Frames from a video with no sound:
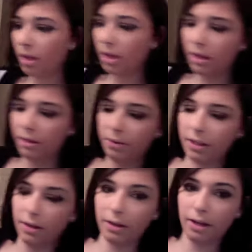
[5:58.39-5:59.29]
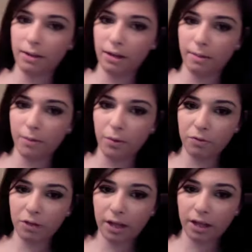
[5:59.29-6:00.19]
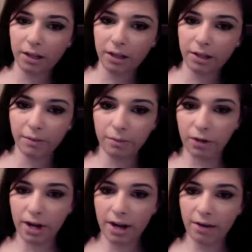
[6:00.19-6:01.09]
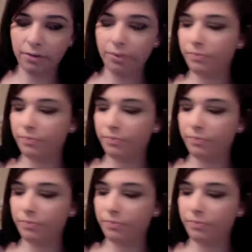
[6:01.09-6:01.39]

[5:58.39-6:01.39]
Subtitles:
I use like a kind of like a mocha color brown,